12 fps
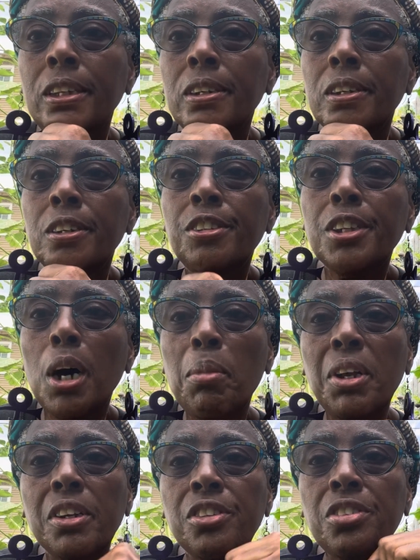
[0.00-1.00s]
Some of
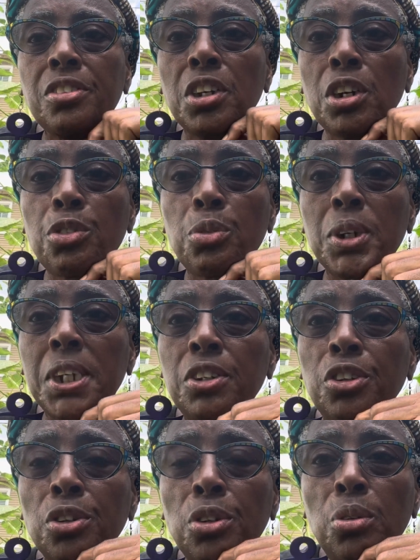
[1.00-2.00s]
the stuff we
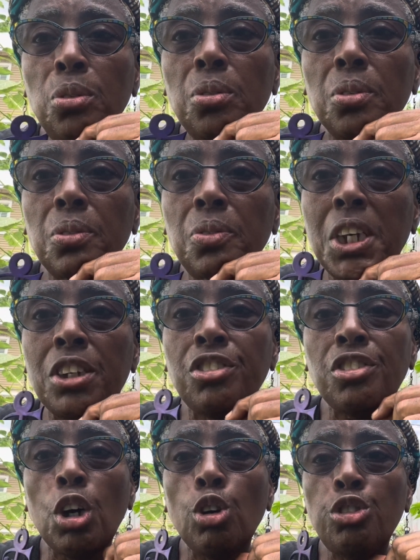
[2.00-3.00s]
do, that
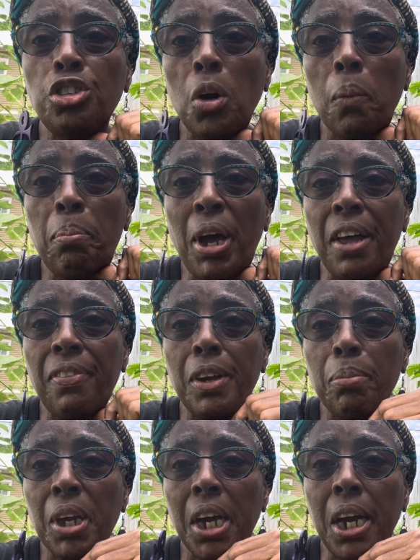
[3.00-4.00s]
sociopathic
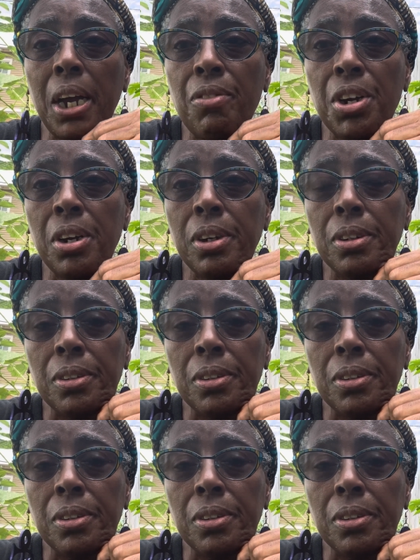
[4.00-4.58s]
behavior,